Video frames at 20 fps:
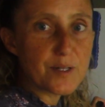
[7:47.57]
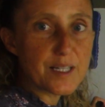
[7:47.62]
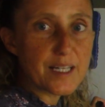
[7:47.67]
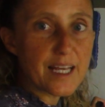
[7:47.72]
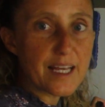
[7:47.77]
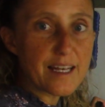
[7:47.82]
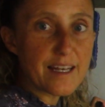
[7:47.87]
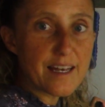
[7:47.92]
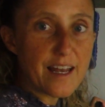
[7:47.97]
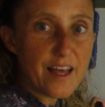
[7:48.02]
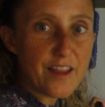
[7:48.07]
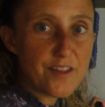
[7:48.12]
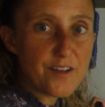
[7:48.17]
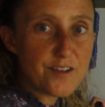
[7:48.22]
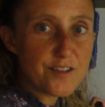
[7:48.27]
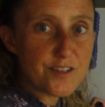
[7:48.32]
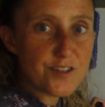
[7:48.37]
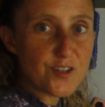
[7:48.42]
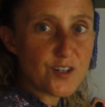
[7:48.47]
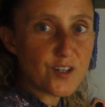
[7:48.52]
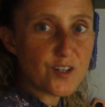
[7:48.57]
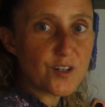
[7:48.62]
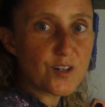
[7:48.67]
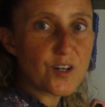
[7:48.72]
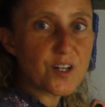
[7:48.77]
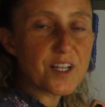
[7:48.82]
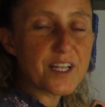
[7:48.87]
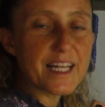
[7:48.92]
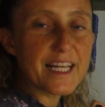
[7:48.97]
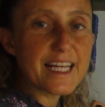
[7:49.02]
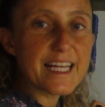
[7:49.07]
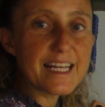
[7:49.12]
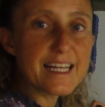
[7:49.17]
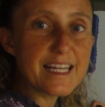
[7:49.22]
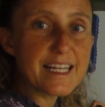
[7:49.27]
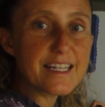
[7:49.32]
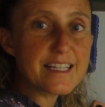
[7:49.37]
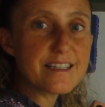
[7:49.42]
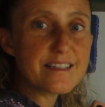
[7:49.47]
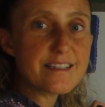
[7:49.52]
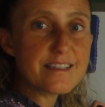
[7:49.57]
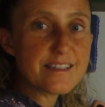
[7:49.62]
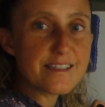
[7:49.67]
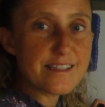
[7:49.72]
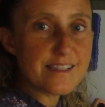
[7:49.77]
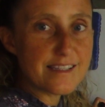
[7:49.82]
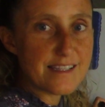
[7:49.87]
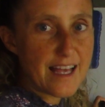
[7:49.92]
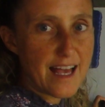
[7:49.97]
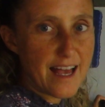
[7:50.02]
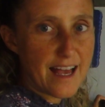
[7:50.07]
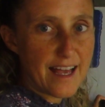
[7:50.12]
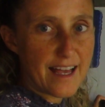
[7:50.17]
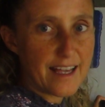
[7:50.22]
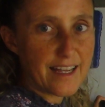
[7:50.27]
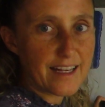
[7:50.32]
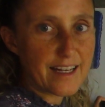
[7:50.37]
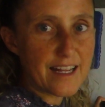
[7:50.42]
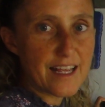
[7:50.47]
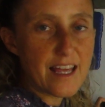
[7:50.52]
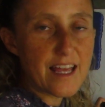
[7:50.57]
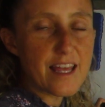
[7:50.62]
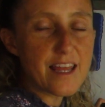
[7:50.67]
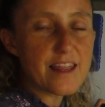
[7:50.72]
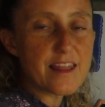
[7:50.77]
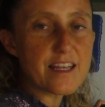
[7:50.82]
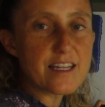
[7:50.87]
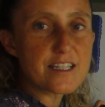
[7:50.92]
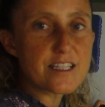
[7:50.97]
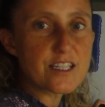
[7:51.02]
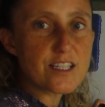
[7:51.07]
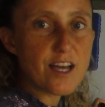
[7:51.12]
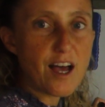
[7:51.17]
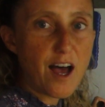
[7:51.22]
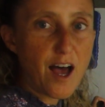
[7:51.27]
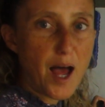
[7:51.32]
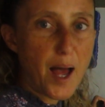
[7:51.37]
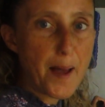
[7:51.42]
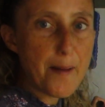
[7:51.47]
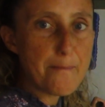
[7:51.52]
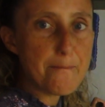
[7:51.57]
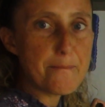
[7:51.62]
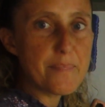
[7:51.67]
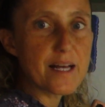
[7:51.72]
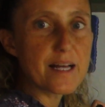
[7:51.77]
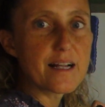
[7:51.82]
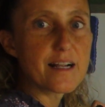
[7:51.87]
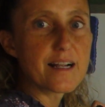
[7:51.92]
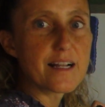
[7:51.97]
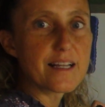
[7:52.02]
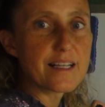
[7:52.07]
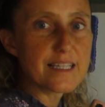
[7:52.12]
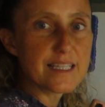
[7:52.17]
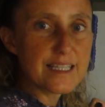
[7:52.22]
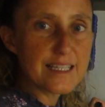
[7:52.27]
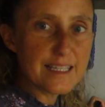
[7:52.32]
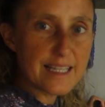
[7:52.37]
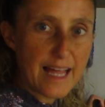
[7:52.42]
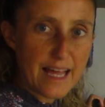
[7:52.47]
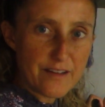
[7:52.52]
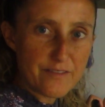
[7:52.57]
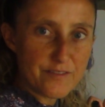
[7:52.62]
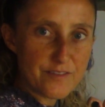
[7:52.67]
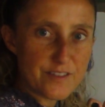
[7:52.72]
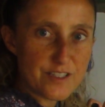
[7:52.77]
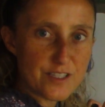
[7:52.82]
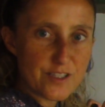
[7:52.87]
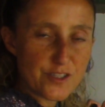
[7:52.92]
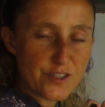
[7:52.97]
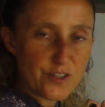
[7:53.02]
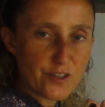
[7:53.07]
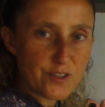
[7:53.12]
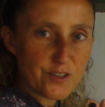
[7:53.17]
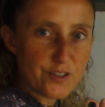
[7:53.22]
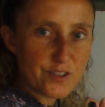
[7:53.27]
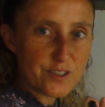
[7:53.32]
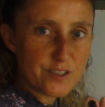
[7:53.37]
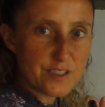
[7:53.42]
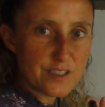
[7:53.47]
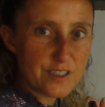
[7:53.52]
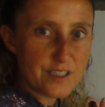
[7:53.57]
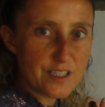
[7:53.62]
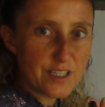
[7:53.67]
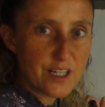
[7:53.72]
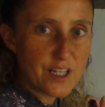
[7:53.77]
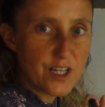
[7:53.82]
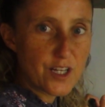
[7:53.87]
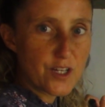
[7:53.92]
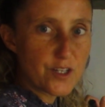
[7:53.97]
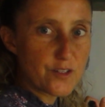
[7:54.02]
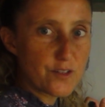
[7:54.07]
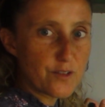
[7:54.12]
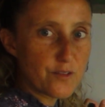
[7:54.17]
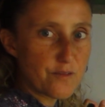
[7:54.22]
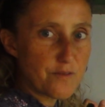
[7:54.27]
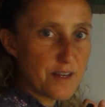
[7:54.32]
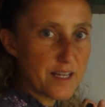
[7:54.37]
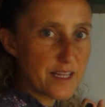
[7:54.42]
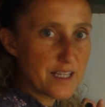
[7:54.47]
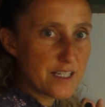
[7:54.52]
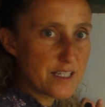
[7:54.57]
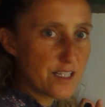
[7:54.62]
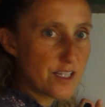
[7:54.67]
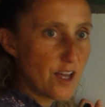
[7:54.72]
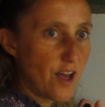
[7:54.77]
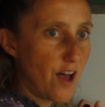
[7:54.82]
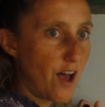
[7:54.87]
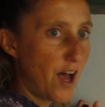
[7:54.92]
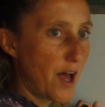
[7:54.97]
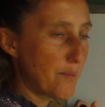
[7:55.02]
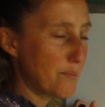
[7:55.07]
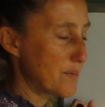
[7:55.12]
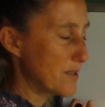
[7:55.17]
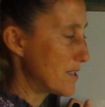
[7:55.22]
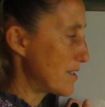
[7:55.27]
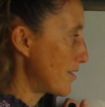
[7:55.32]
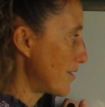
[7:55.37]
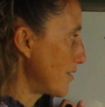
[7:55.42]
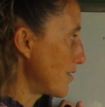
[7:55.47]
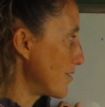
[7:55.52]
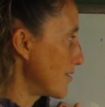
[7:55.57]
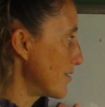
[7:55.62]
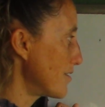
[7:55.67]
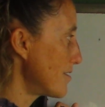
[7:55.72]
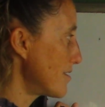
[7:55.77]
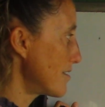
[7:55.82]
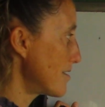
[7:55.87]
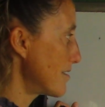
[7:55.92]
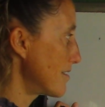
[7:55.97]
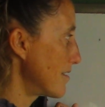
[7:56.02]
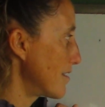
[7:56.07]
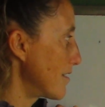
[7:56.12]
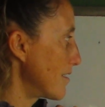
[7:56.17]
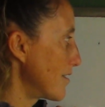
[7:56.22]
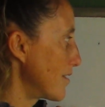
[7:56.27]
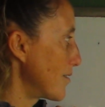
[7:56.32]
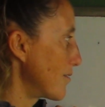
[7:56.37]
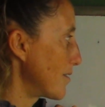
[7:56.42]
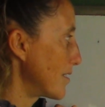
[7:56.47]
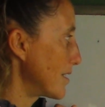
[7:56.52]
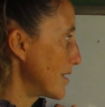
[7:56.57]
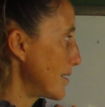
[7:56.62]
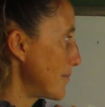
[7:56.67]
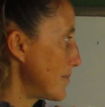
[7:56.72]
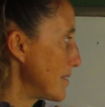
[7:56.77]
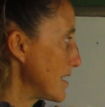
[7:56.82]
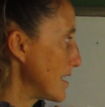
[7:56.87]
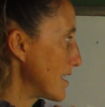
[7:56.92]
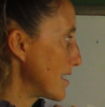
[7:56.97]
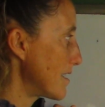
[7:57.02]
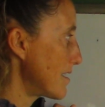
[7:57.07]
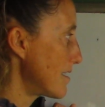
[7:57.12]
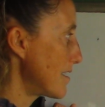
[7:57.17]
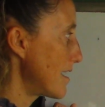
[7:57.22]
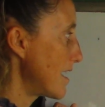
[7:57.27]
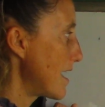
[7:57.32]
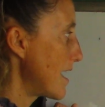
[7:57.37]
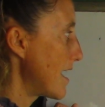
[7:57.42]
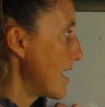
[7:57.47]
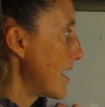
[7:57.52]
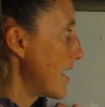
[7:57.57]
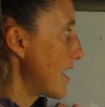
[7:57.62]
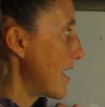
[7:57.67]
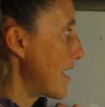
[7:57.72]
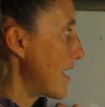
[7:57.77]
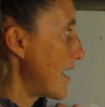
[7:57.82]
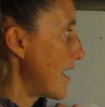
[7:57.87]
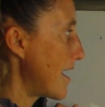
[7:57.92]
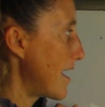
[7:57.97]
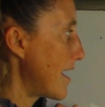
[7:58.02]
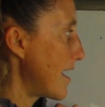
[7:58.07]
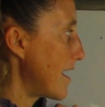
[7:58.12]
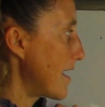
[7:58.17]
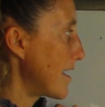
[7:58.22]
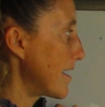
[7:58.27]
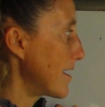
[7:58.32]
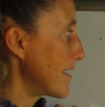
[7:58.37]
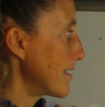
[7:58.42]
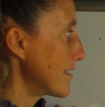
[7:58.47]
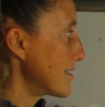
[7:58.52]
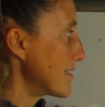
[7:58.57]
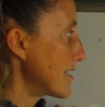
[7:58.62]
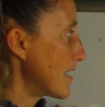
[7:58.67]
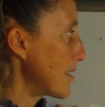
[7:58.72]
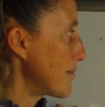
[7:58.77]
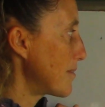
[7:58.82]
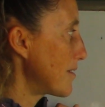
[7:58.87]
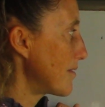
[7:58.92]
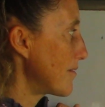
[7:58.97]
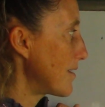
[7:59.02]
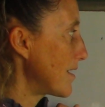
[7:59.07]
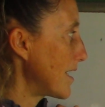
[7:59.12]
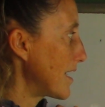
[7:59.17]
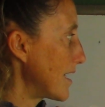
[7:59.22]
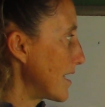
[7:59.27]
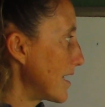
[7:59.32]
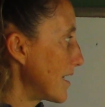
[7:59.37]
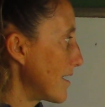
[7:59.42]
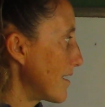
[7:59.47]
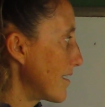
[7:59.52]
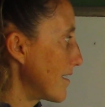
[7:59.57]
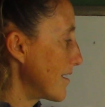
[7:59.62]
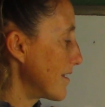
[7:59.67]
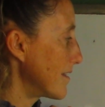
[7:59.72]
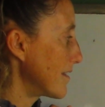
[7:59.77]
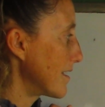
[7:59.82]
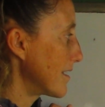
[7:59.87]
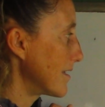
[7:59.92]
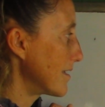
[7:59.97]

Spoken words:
another circle inside the top left circle. So find the top circles, they're the ones up here, and tell me when I get on the